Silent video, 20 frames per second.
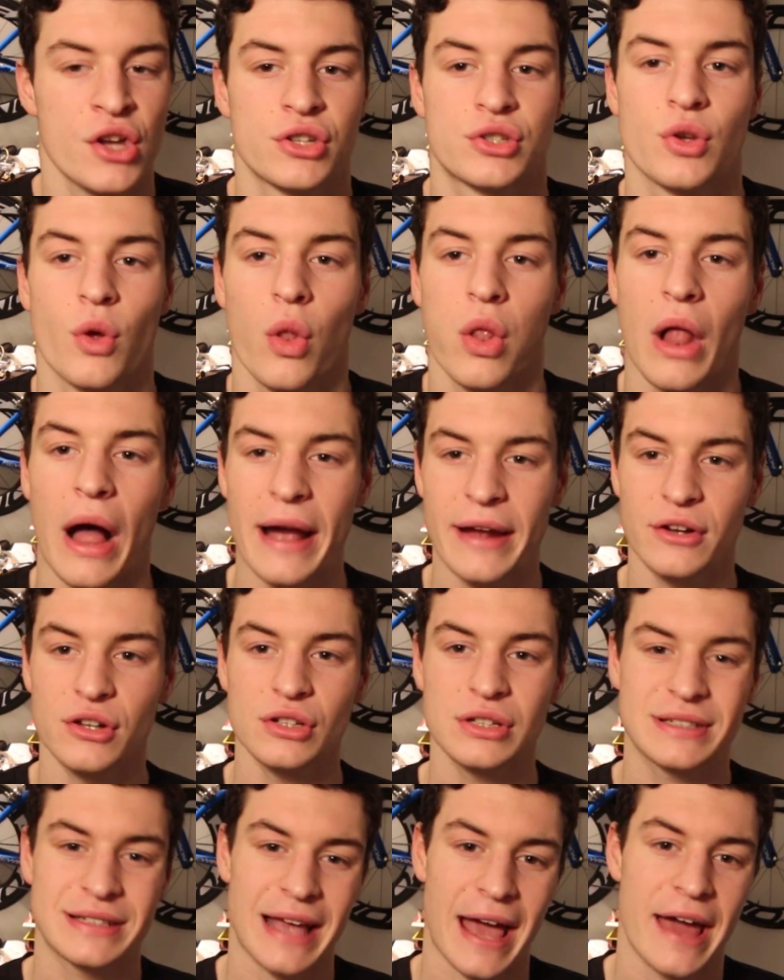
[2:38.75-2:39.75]
So
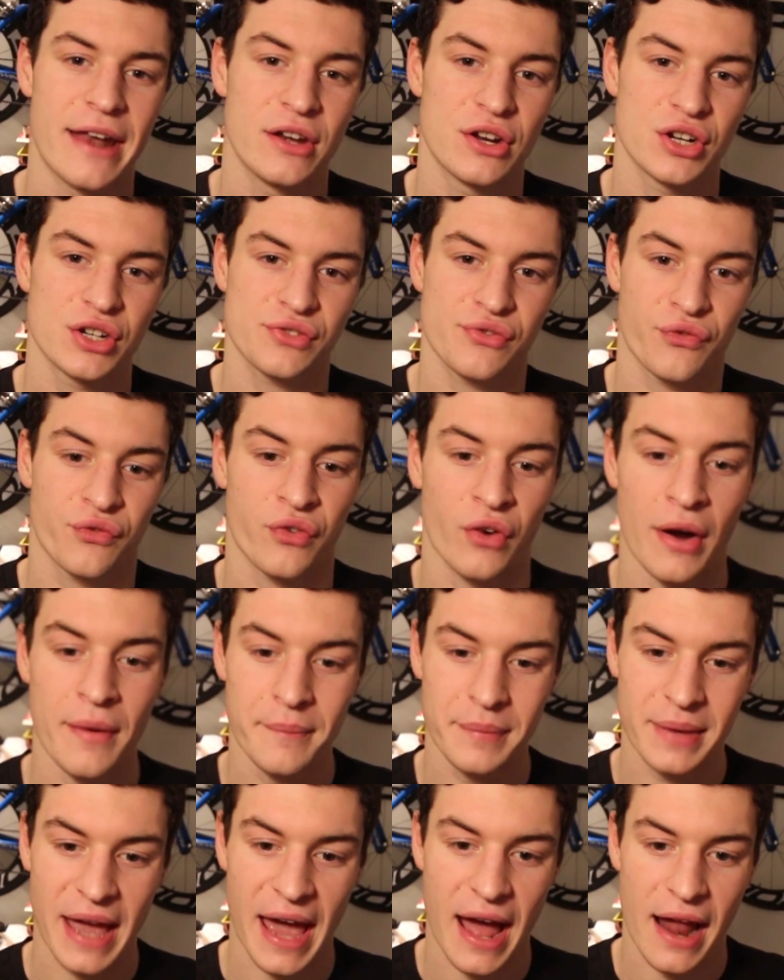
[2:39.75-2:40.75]
Lionel Sanders
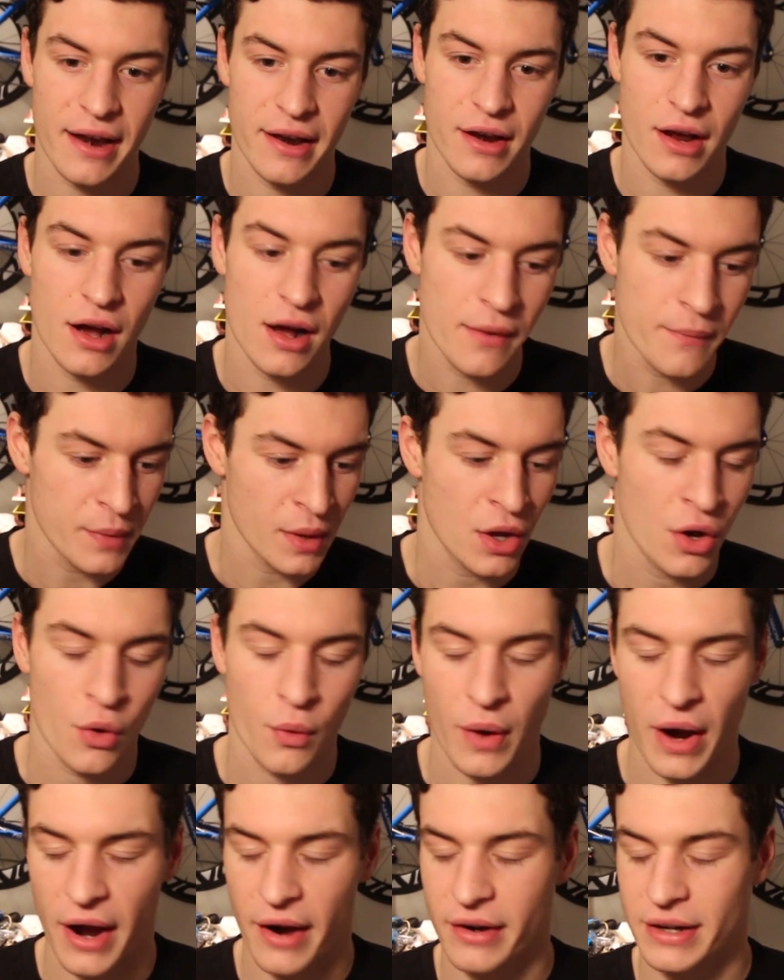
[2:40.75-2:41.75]
from Canada,
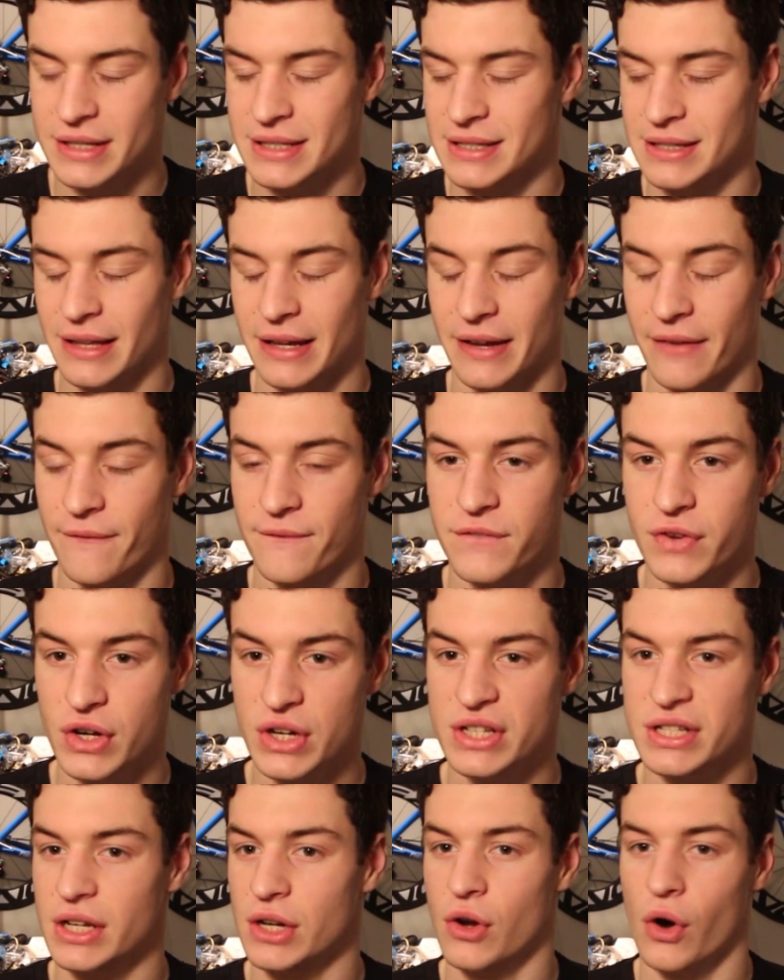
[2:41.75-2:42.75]
where it's like
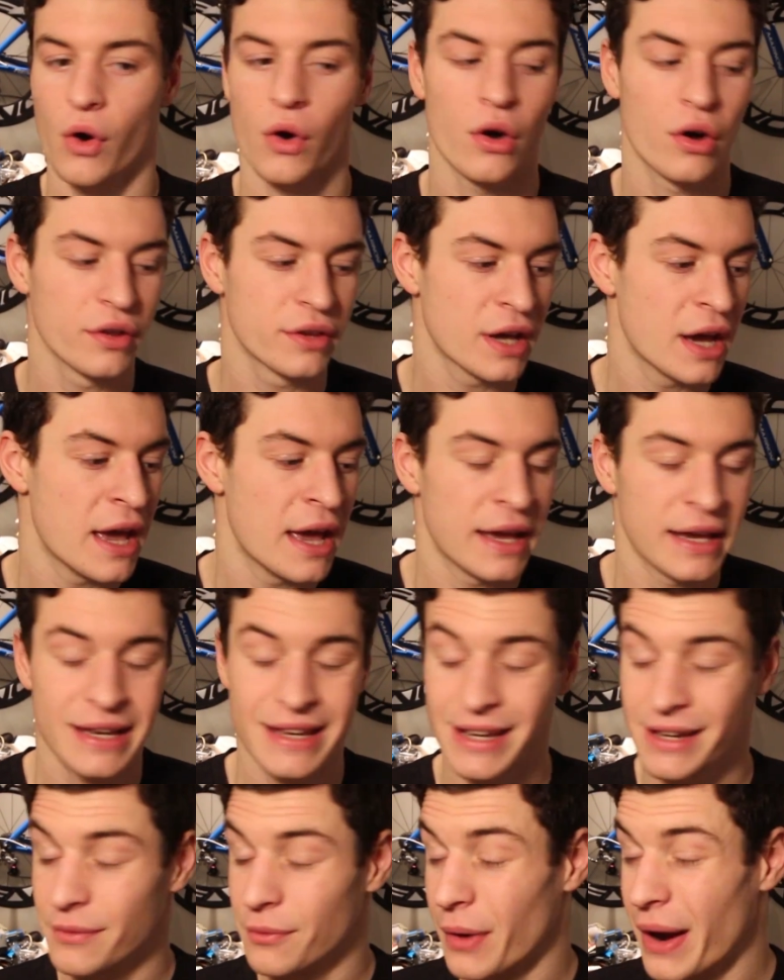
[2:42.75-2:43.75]
freezing cold,
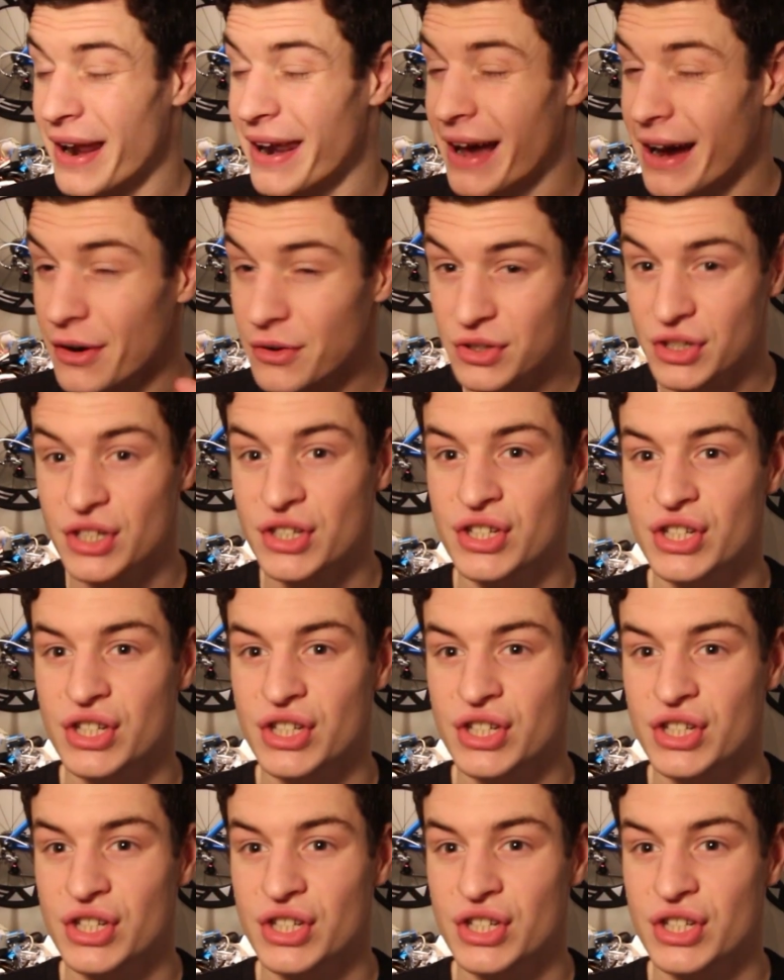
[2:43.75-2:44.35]
he went out to